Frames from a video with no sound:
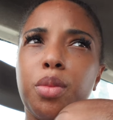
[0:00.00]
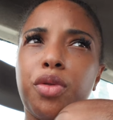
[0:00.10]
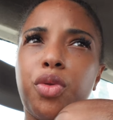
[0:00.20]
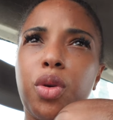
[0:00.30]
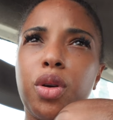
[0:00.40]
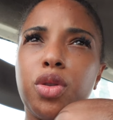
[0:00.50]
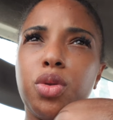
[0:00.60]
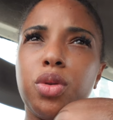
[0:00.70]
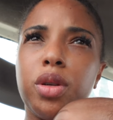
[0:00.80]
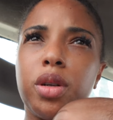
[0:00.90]
before her
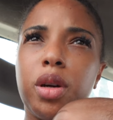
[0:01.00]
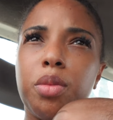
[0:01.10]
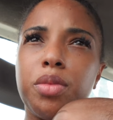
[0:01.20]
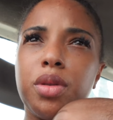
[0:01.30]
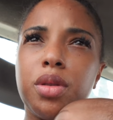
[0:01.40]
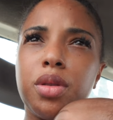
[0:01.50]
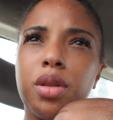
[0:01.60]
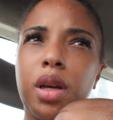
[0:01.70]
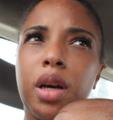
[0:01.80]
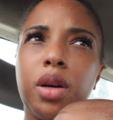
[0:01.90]
tutor comes
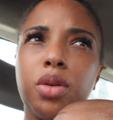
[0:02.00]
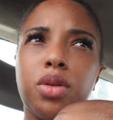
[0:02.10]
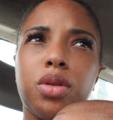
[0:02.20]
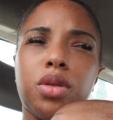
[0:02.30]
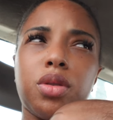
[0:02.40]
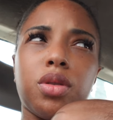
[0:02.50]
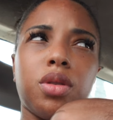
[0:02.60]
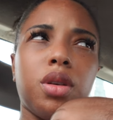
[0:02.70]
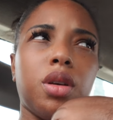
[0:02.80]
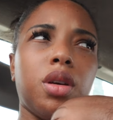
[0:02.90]
to the house.
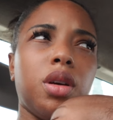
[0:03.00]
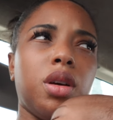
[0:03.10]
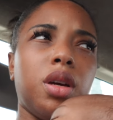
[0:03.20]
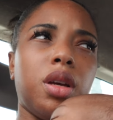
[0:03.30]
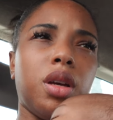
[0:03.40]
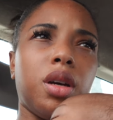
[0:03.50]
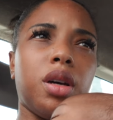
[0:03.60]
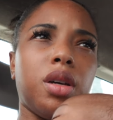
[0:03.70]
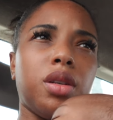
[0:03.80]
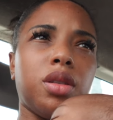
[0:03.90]

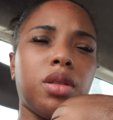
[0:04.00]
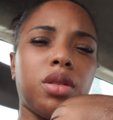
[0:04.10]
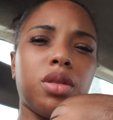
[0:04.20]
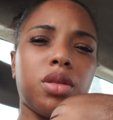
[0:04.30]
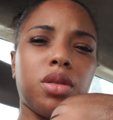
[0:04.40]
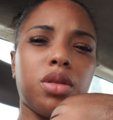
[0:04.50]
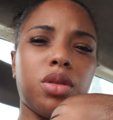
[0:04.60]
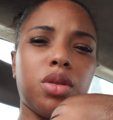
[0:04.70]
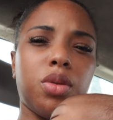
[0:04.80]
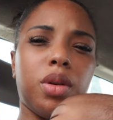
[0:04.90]
Yeah.
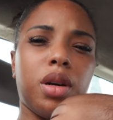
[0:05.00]
So,